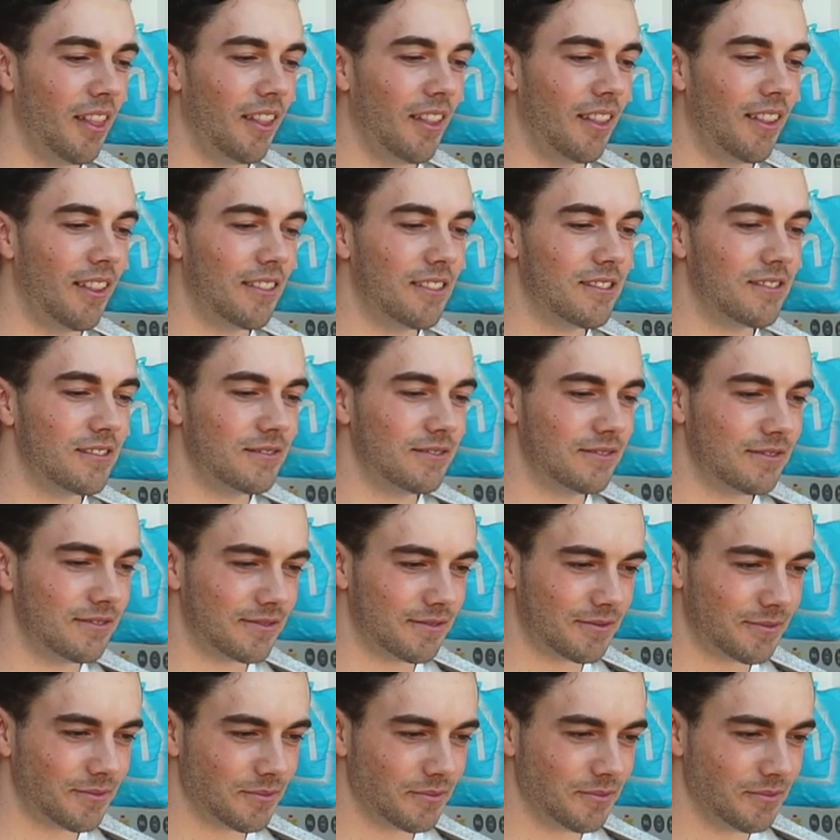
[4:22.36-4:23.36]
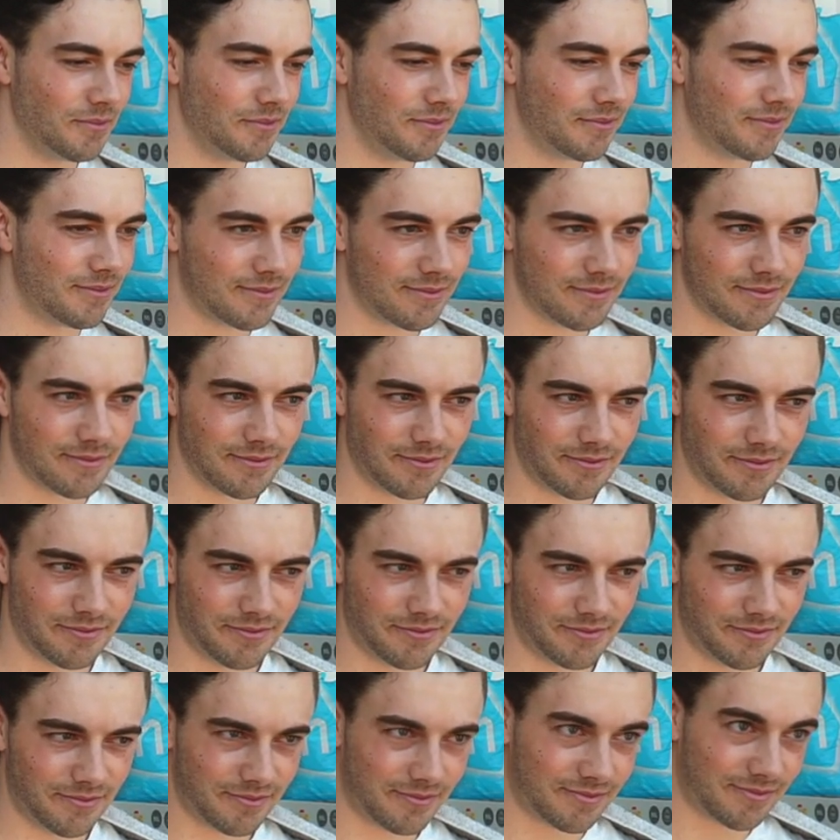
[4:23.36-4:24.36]

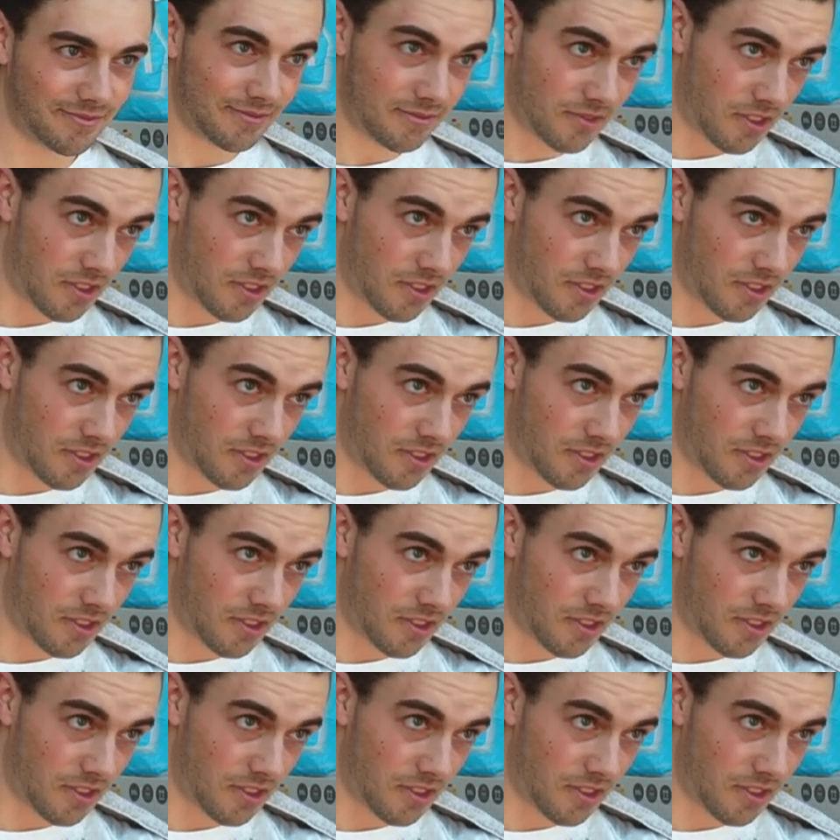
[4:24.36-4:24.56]
(not speaking)